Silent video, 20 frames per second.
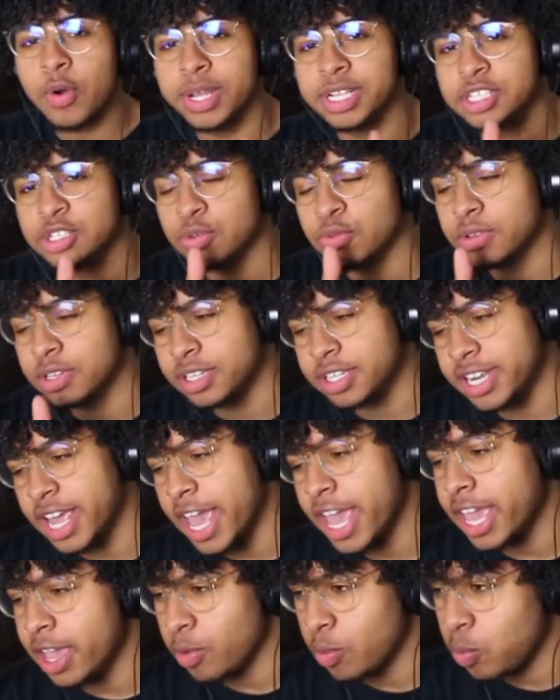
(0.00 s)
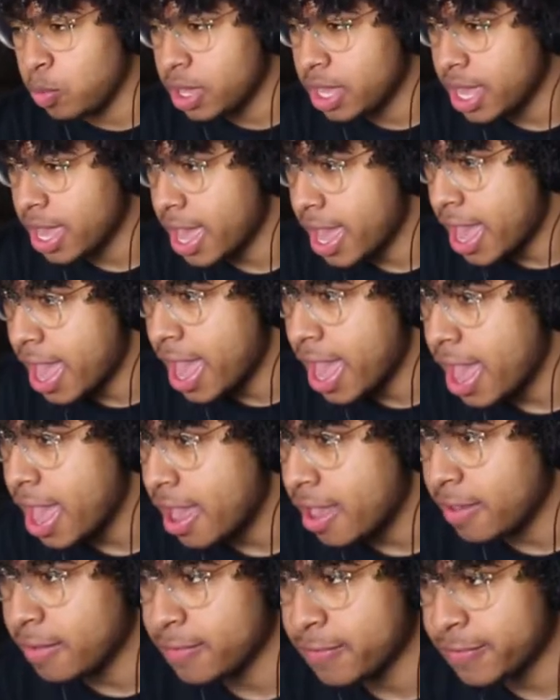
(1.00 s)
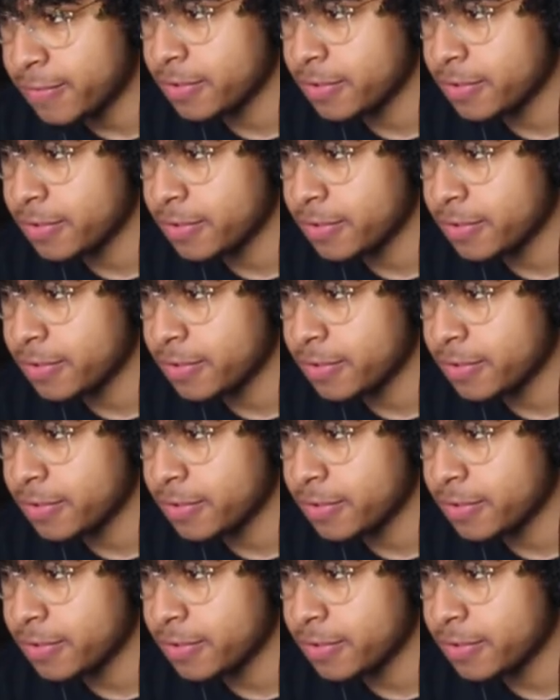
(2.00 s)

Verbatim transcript: And today we have